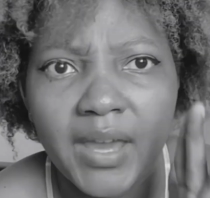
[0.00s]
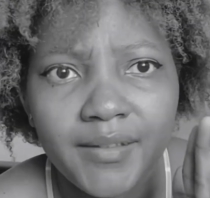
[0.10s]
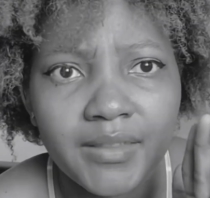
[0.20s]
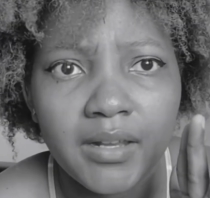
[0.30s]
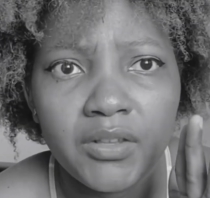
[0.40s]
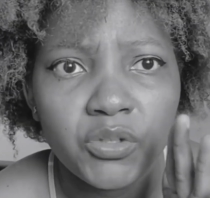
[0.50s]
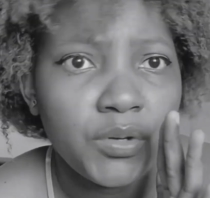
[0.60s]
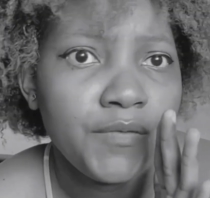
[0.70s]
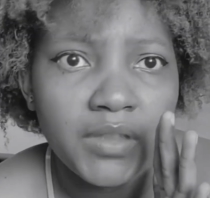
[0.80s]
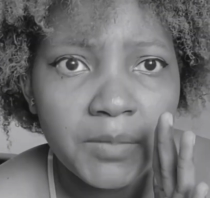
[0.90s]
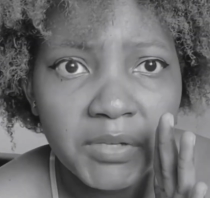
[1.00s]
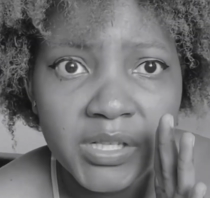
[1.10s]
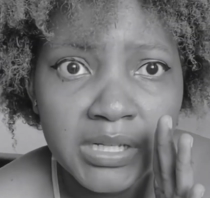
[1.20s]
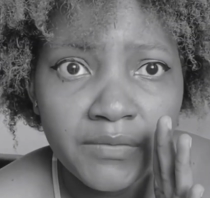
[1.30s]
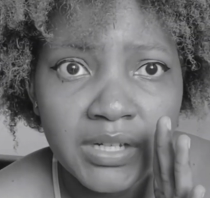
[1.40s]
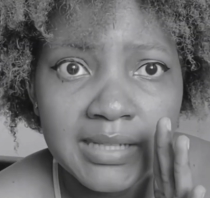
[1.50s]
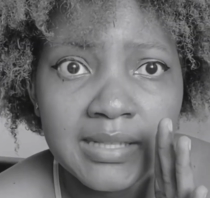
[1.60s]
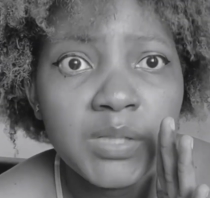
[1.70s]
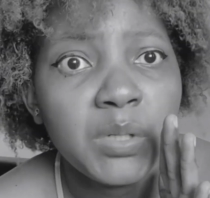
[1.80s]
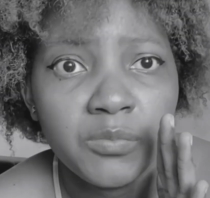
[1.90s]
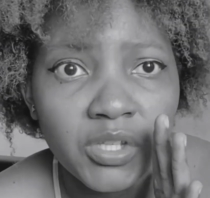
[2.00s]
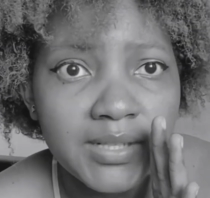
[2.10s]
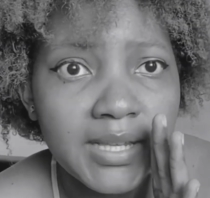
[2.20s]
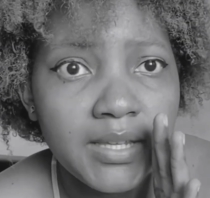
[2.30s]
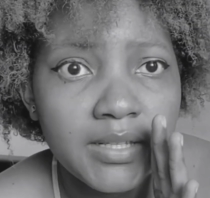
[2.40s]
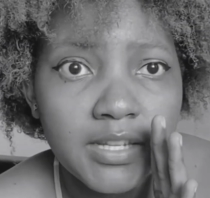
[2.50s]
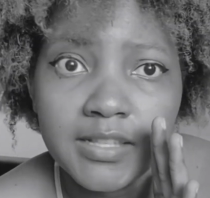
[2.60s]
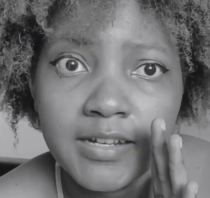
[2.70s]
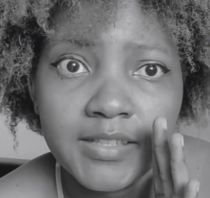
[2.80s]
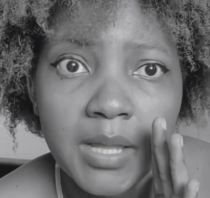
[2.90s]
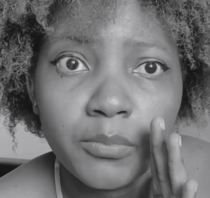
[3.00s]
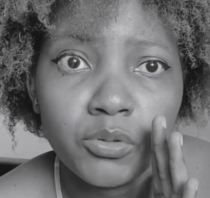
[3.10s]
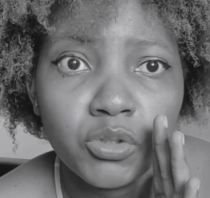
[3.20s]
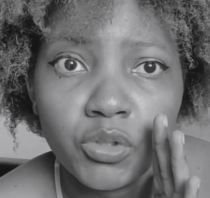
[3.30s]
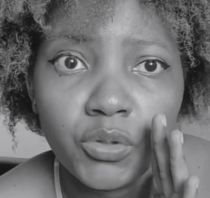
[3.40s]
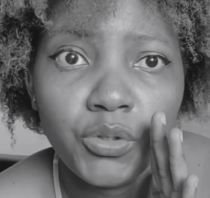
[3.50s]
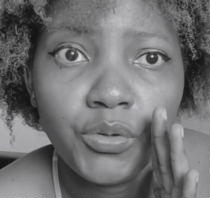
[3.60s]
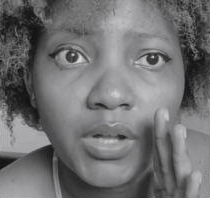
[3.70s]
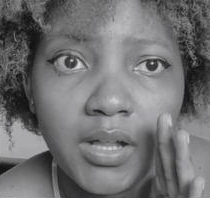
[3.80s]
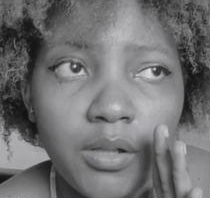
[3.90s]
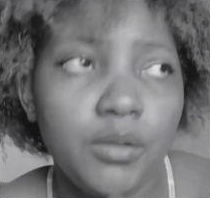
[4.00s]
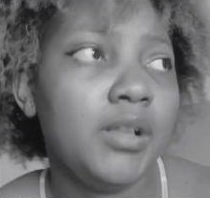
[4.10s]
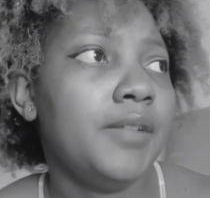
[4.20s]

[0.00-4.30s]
heck that is or if that person even exists, but I'm just saying it as an example to show you how.